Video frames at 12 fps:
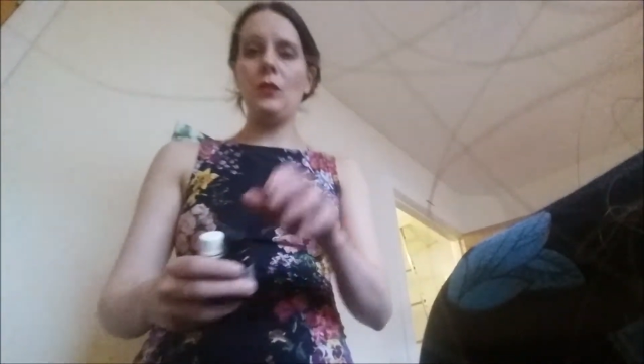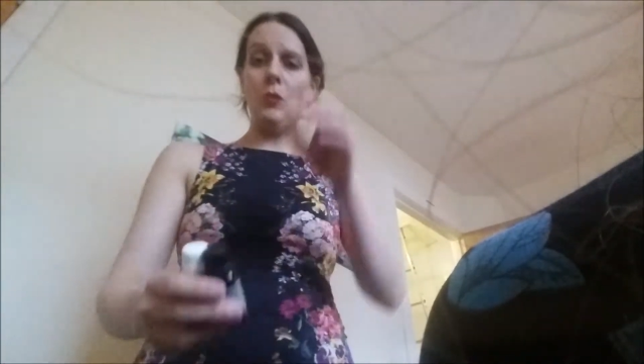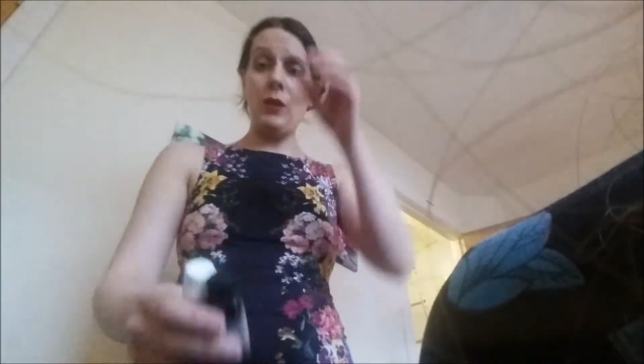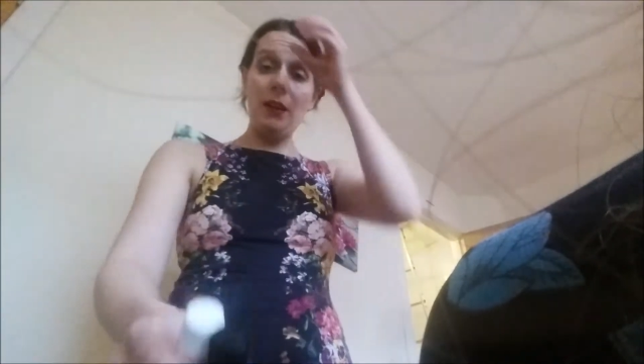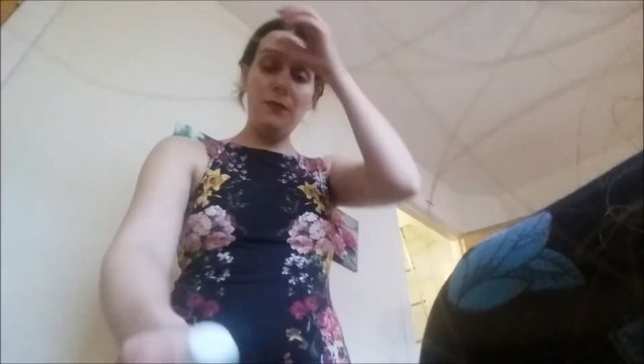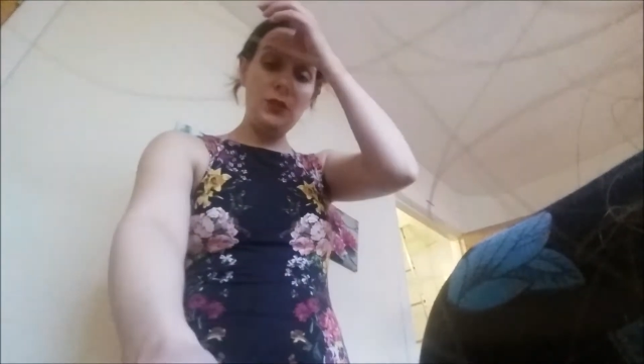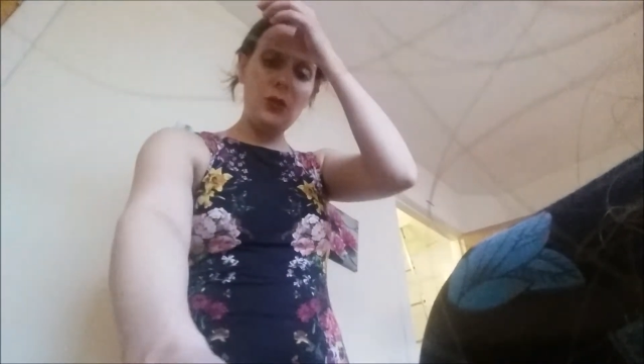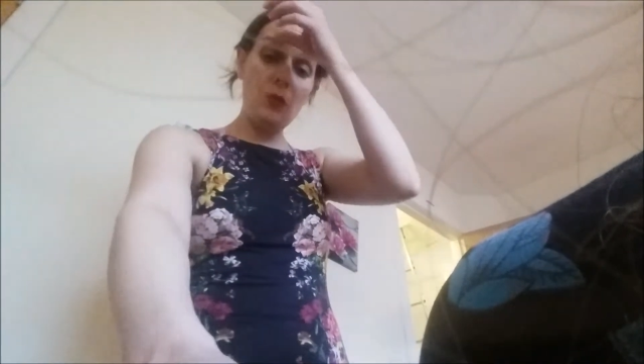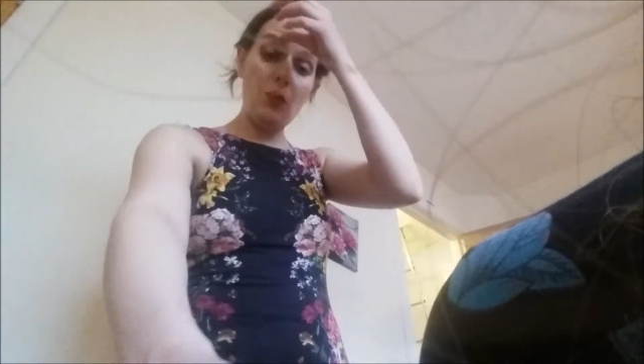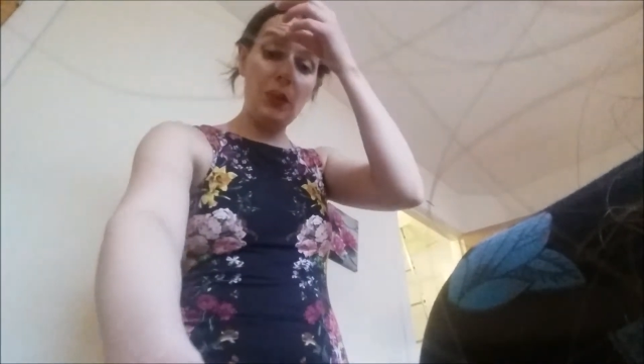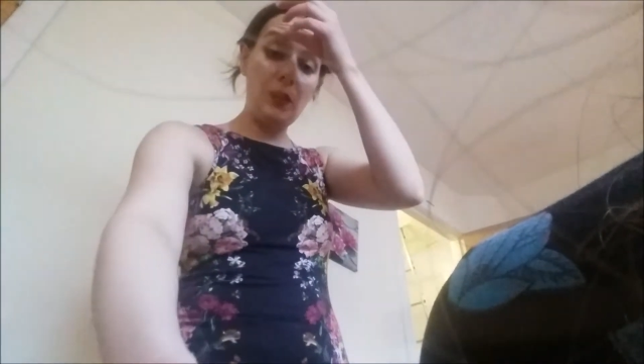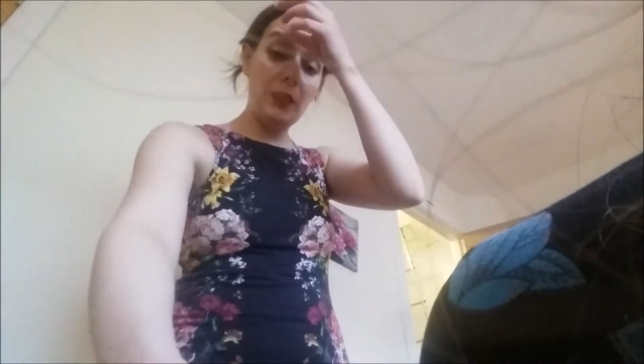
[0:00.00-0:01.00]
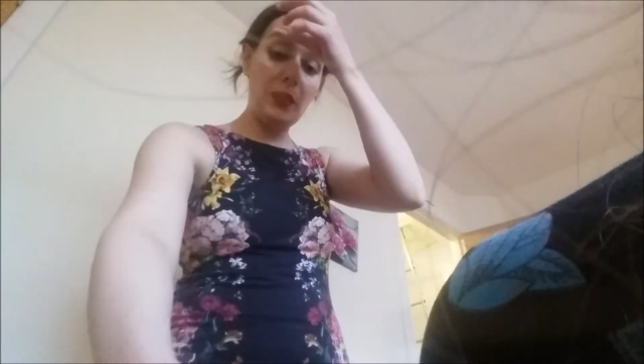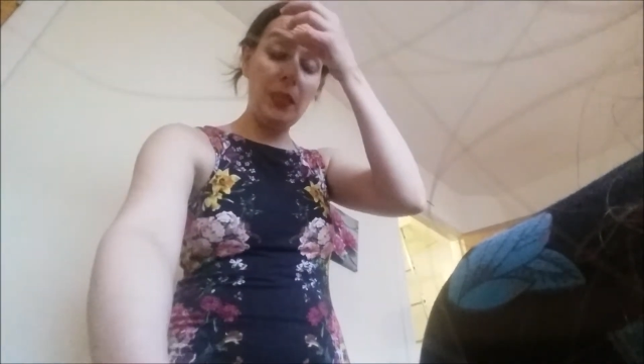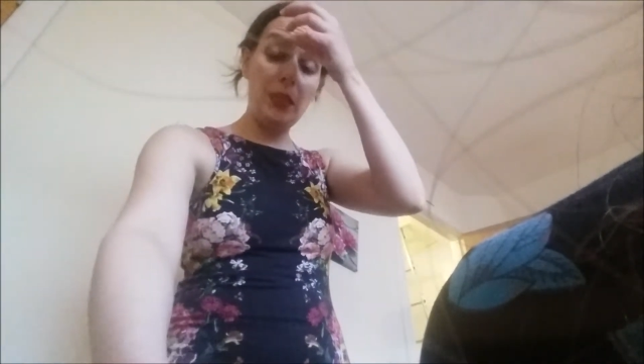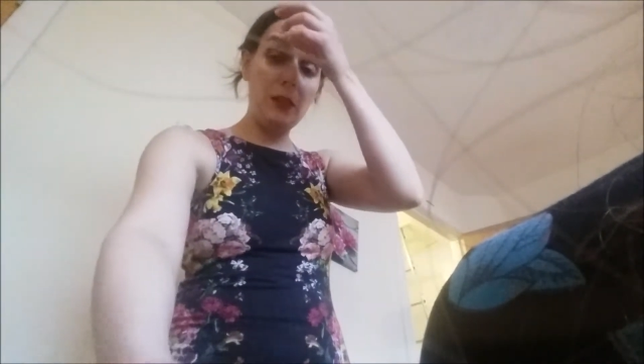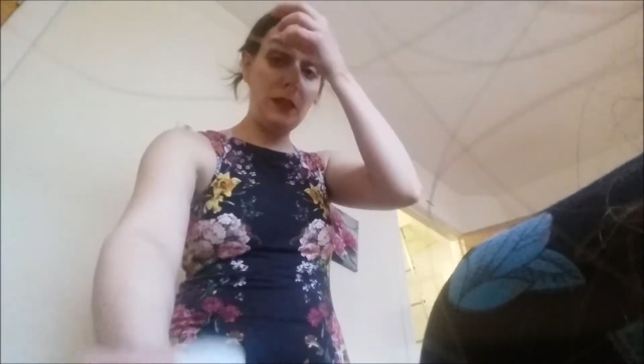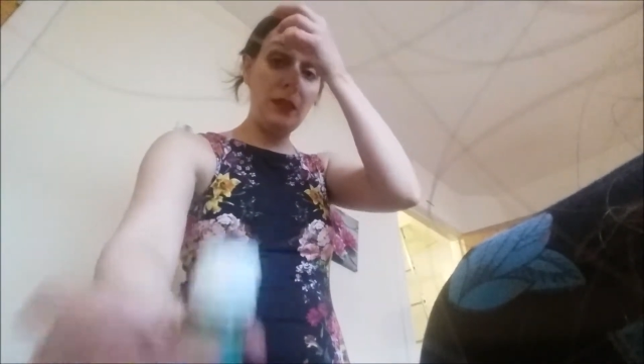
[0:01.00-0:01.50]
So I have two oils
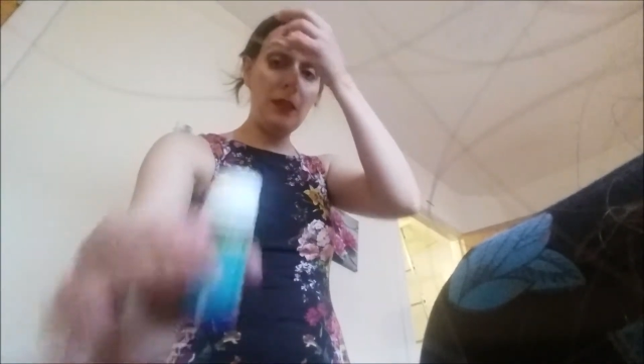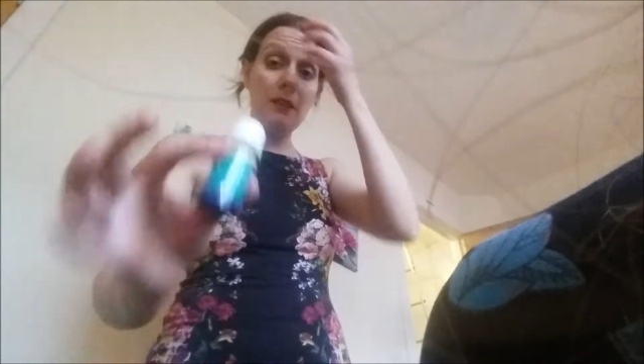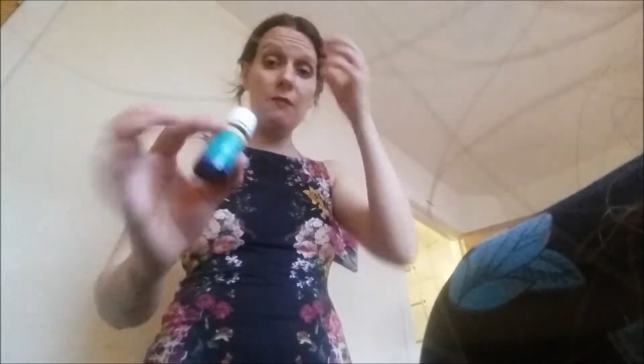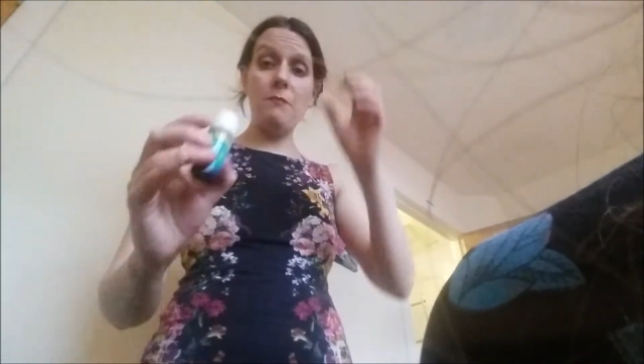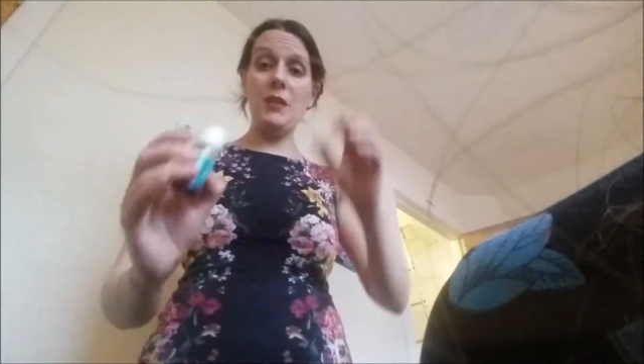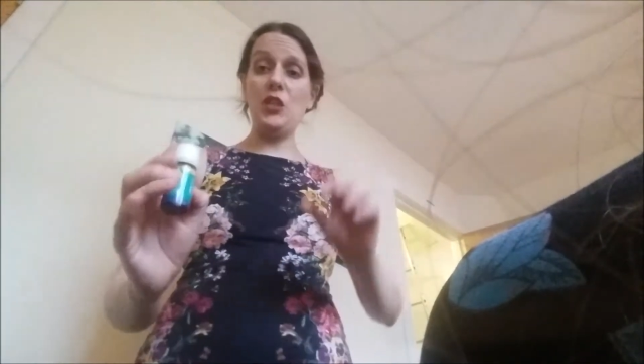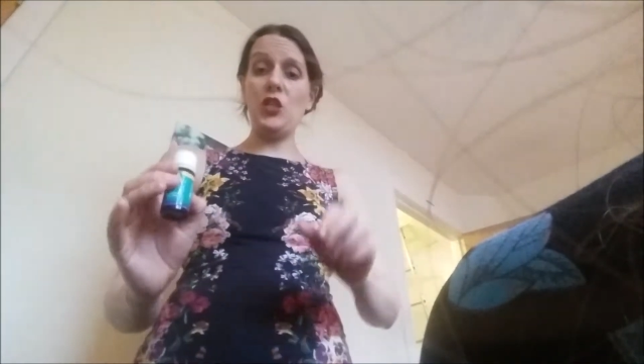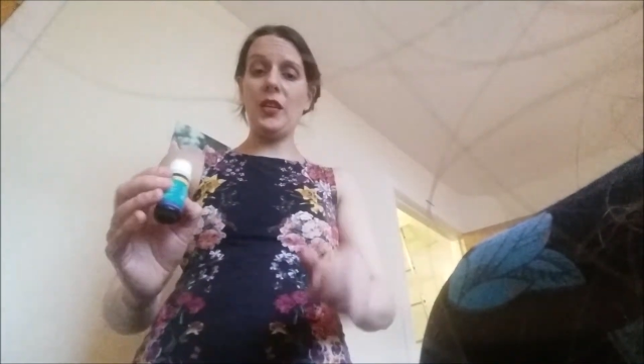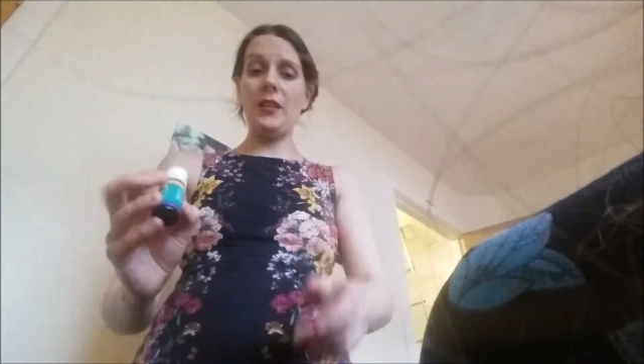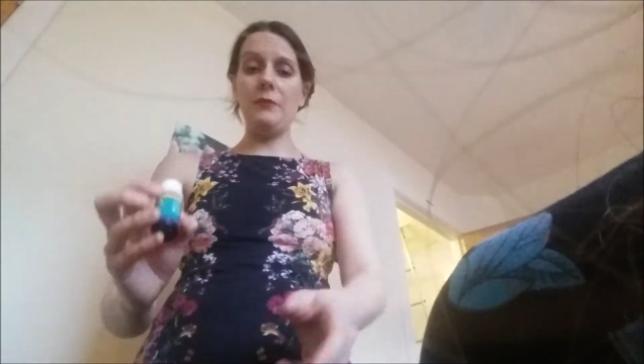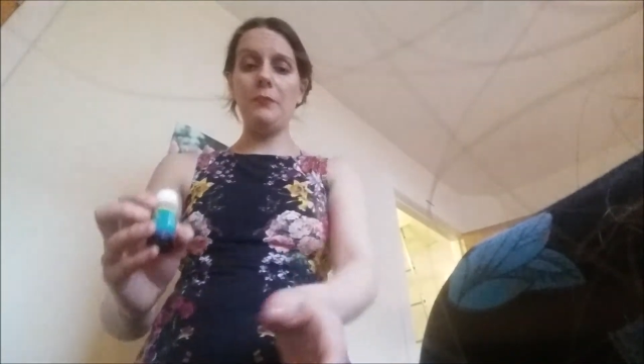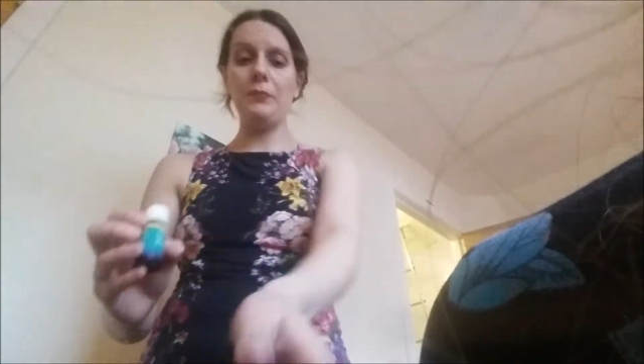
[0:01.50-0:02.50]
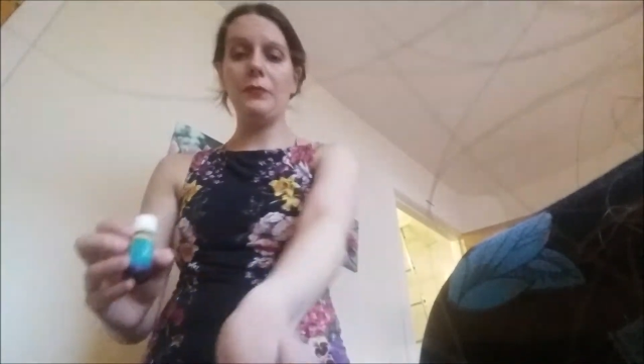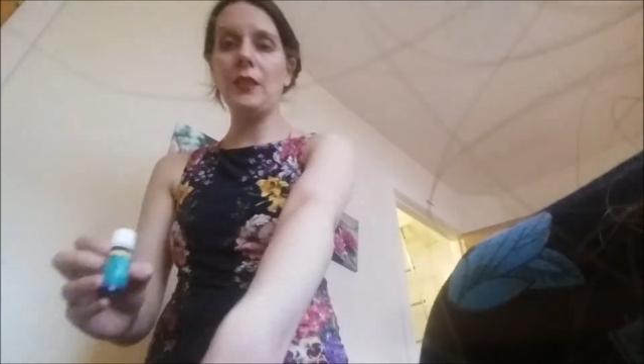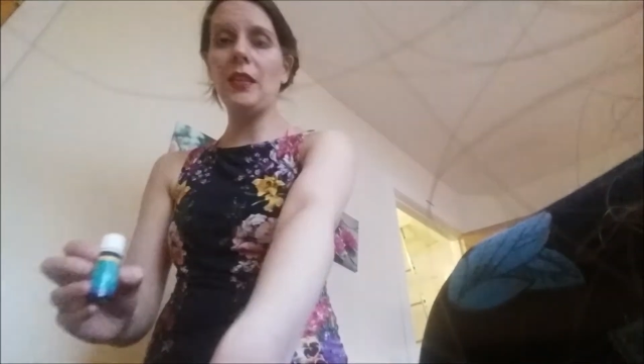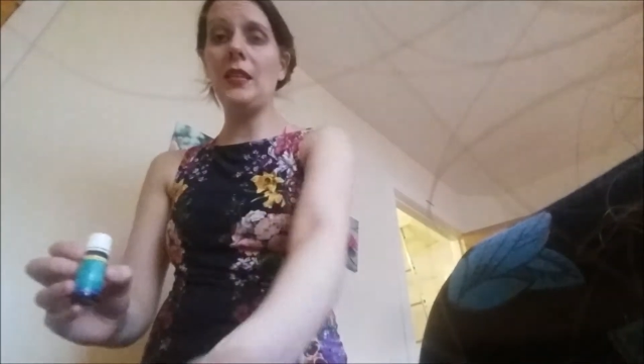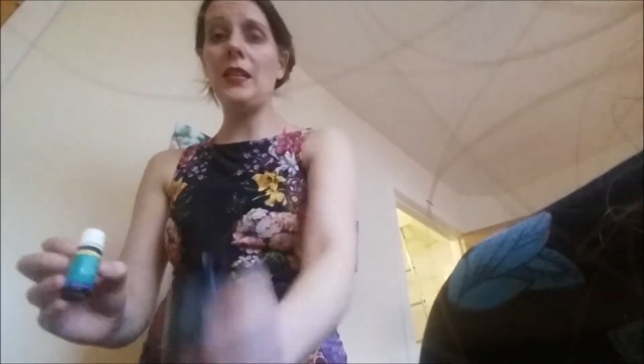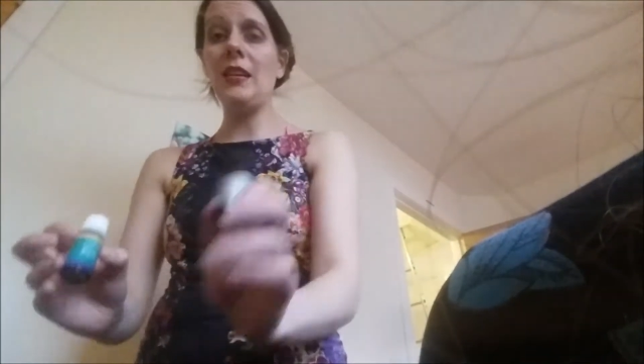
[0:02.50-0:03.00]
here. I have Mei-chan
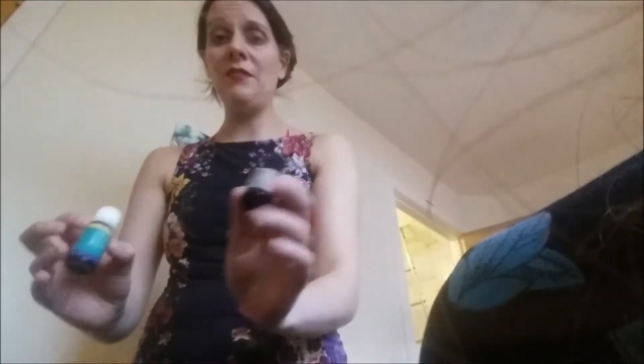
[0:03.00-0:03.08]
and I